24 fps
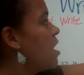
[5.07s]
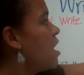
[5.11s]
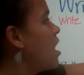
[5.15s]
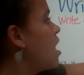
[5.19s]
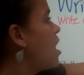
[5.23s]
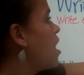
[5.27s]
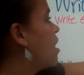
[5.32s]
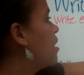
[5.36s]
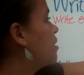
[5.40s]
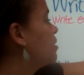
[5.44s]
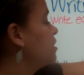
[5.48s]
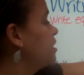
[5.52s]

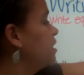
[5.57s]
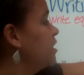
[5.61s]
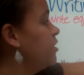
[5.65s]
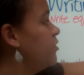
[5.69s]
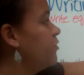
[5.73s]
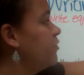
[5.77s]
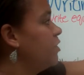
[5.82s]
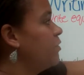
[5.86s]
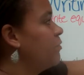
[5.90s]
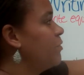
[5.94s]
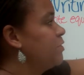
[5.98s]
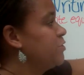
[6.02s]

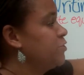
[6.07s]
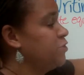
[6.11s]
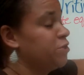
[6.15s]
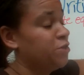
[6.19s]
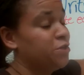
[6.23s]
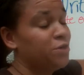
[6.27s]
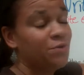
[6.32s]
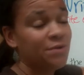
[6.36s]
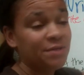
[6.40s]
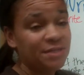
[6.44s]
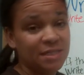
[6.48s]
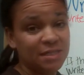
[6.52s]
linear equations.
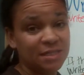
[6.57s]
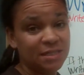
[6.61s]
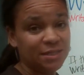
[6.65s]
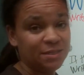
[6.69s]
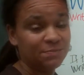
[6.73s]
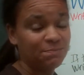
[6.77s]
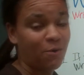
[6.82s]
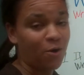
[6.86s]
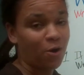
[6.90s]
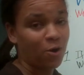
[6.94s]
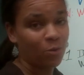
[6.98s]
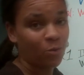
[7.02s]
Notice this is
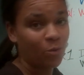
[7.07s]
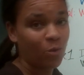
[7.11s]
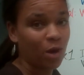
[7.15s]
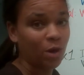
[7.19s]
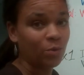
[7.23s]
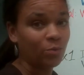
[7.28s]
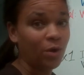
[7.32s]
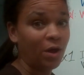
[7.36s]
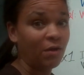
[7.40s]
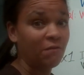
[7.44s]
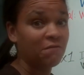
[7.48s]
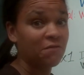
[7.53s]
part
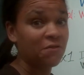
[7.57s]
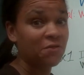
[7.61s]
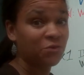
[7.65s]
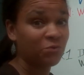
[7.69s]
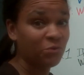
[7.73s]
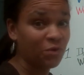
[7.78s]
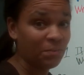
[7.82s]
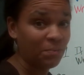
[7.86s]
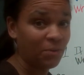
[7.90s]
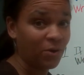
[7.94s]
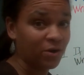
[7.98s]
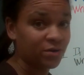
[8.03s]
one. We have
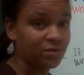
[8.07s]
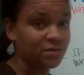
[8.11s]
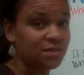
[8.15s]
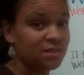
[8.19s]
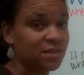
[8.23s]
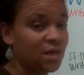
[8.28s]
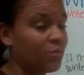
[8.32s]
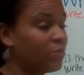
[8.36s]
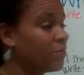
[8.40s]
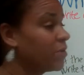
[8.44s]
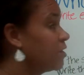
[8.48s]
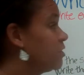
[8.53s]
three parts
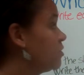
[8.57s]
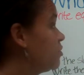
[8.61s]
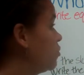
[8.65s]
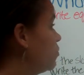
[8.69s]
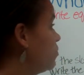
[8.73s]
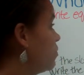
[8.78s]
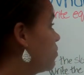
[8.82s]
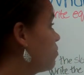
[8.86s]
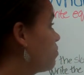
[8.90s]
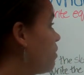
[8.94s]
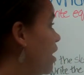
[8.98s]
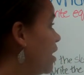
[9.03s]
that we're going to do
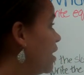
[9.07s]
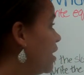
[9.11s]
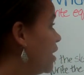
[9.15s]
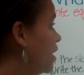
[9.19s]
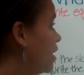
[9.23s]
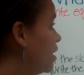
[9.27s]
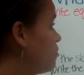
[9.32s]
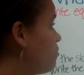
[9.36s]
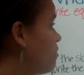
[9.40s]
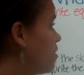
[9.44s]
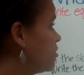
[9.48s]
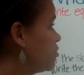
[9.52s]
with
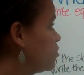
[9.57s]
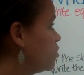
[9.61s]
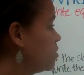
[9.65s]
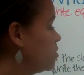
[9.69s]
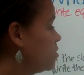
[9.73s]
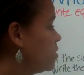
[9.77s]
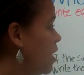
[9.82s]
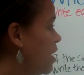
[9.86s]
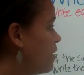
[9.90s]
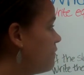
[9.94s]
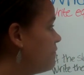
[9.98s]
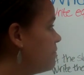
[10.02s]
writing
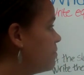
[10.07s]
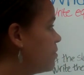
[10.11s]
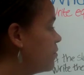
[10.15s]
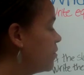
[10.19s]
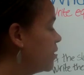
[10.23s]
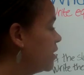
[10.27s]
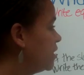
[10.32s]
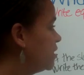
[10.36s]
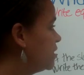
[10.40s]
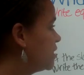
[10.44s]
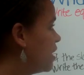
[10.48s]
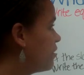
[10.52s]
equation. I've
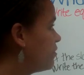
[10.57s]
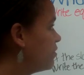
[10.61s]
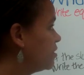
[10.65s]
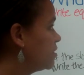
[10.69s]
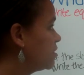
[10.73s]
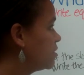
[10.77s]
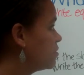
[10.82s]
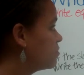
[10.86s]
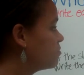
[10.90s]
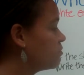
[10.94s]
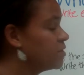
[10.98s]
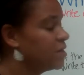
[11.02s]
broken it down
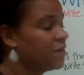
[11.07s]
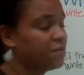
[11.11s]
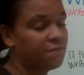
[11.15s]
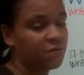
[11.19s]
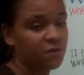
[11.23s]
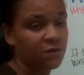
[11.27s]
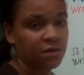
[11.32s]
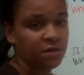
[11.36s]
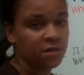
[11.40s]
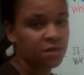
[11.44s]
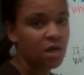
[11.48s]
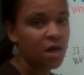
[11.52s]
into three
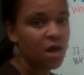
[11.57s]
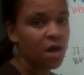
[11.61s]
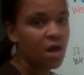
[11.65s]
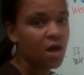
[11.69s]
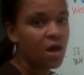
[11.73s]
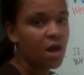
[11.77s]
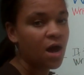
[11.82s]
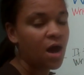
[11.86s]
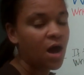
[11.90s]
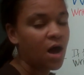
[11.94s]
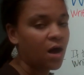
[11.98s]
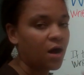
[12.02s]
different
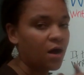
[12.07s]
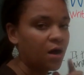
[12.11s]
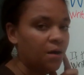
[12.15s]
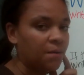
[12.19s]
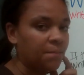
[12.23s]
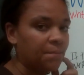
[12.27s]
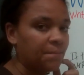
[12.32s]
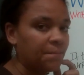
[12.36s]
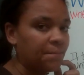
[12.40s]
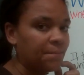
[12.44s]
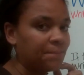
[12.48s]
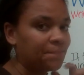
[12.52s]

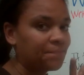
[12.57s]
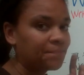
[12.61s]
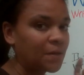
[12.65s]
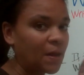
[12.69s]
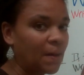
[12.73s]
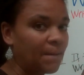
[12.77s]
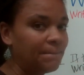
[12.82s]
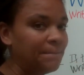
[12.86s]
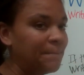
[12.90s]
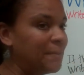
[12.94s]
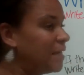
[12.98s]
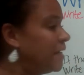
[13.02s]

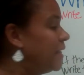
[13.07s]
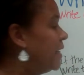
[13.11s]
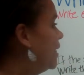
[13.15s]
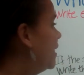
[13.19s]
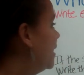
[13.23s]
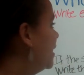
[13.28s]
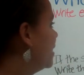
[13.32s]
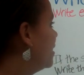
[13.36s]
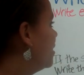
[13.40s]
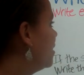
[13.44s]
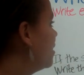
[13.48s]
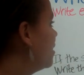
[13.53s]
mini